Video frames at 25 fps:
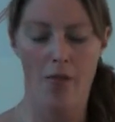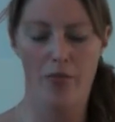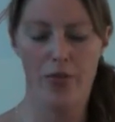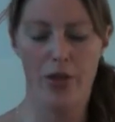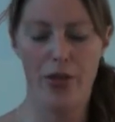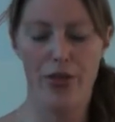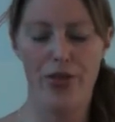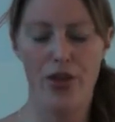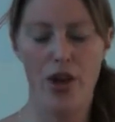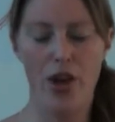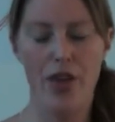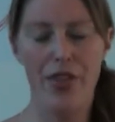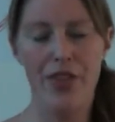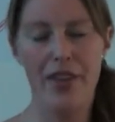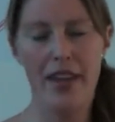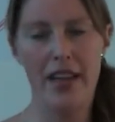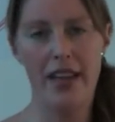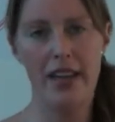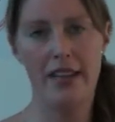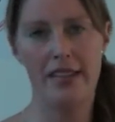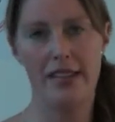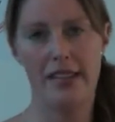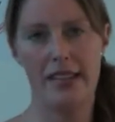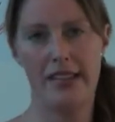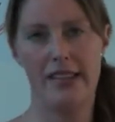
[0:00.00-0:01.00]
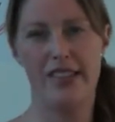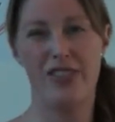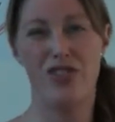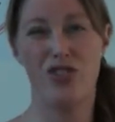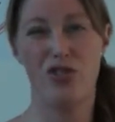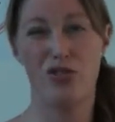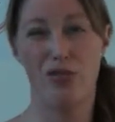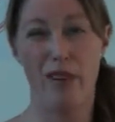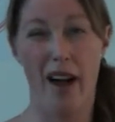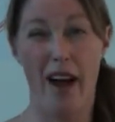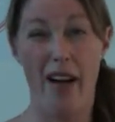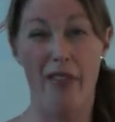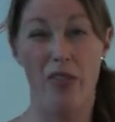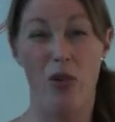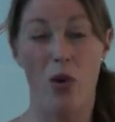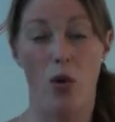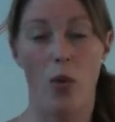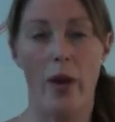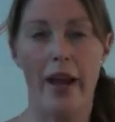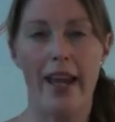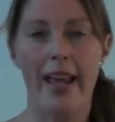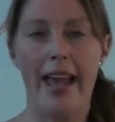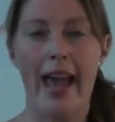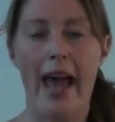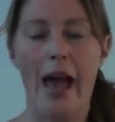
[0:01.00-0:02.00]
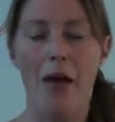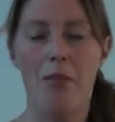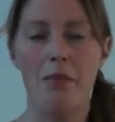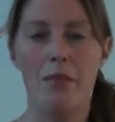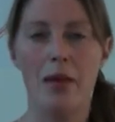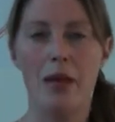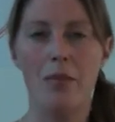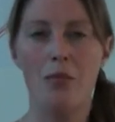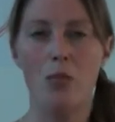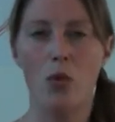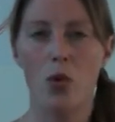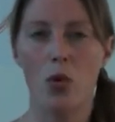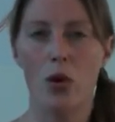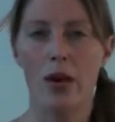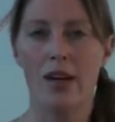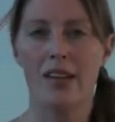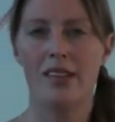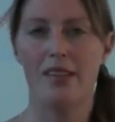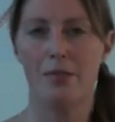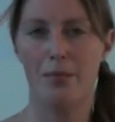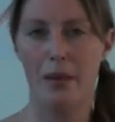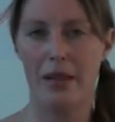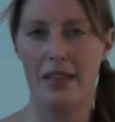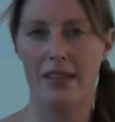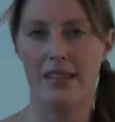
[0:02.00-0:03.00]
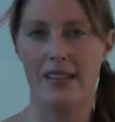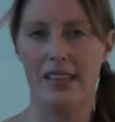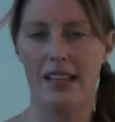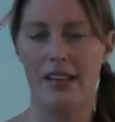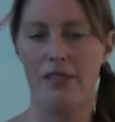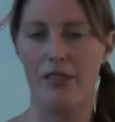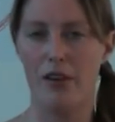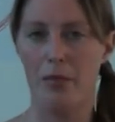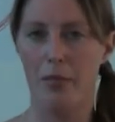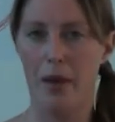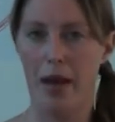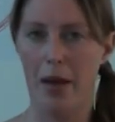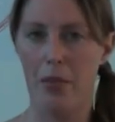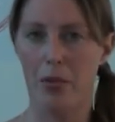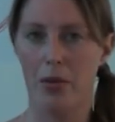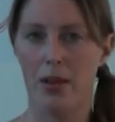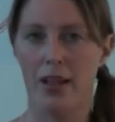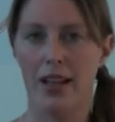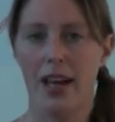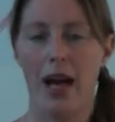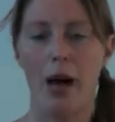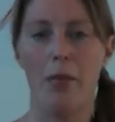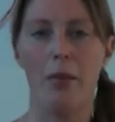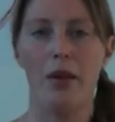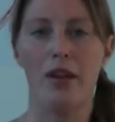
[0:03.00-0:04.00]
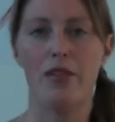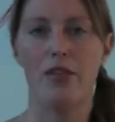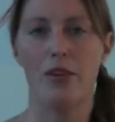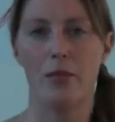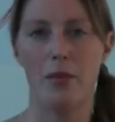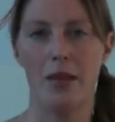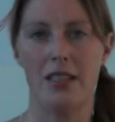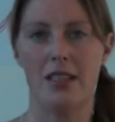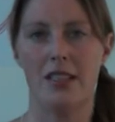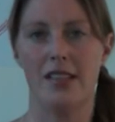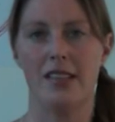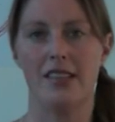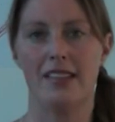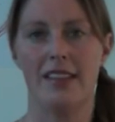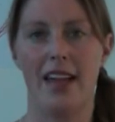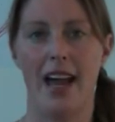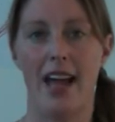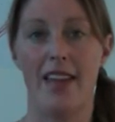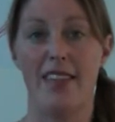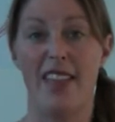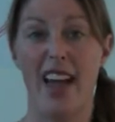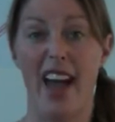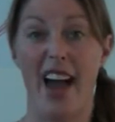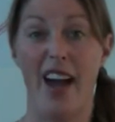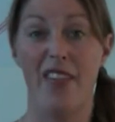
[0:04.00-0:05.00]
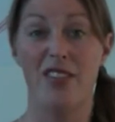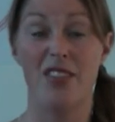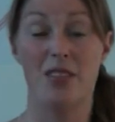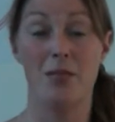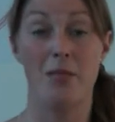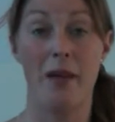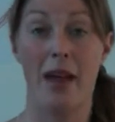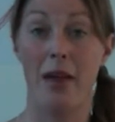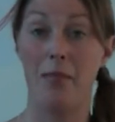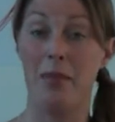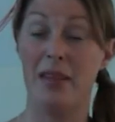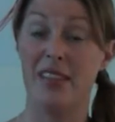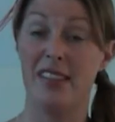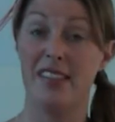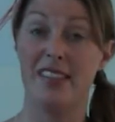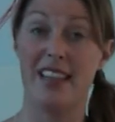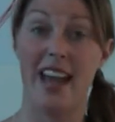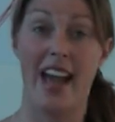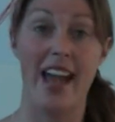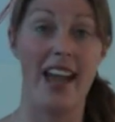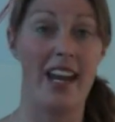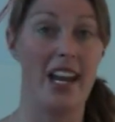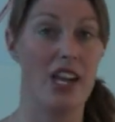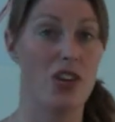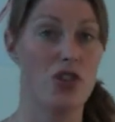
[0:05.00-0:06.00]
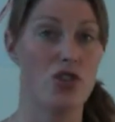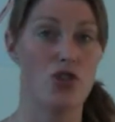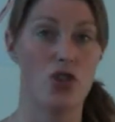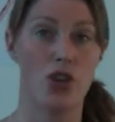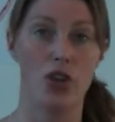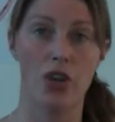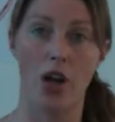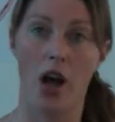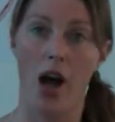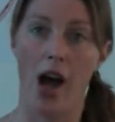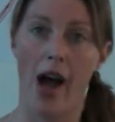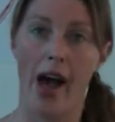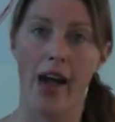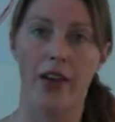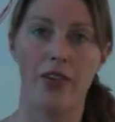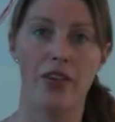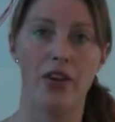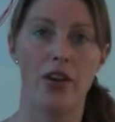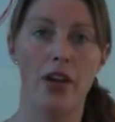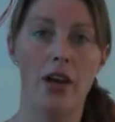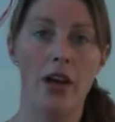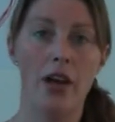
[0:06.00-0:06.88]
The third thing is travel. It can be more expensive if people are coming from interstate. They have to maybe stay an extra night.